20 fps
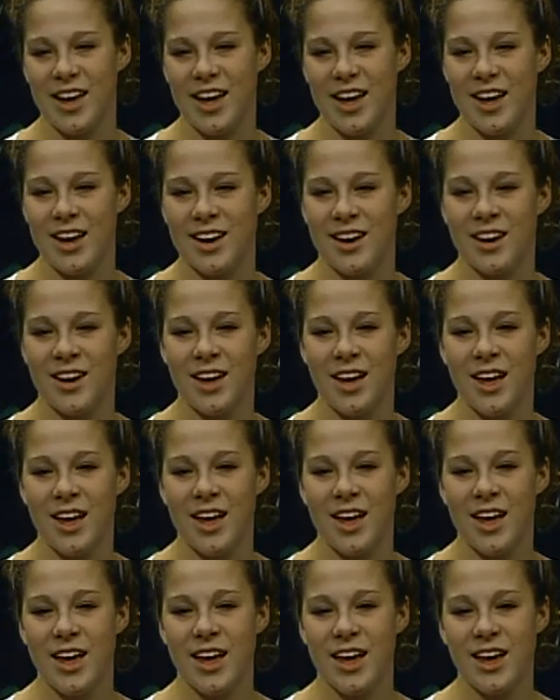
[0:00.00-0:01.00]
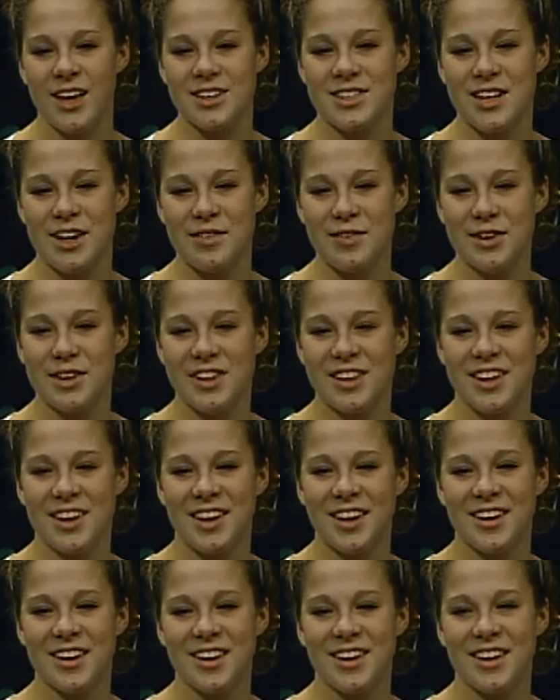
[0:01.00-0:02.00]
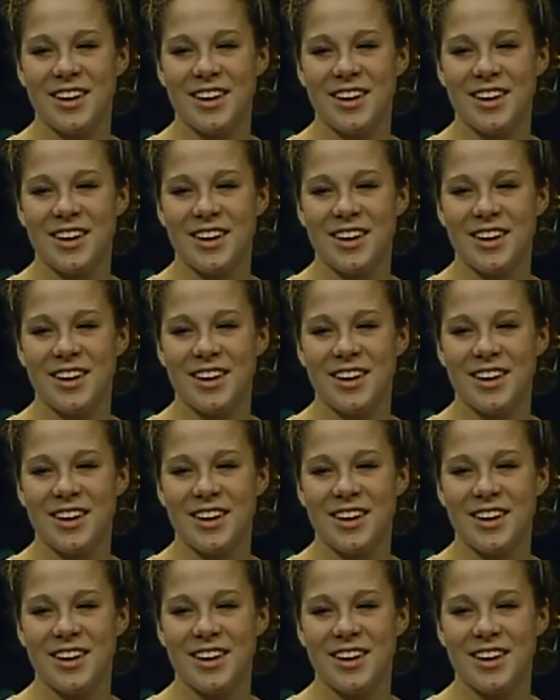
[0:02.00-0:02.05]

and it definitely,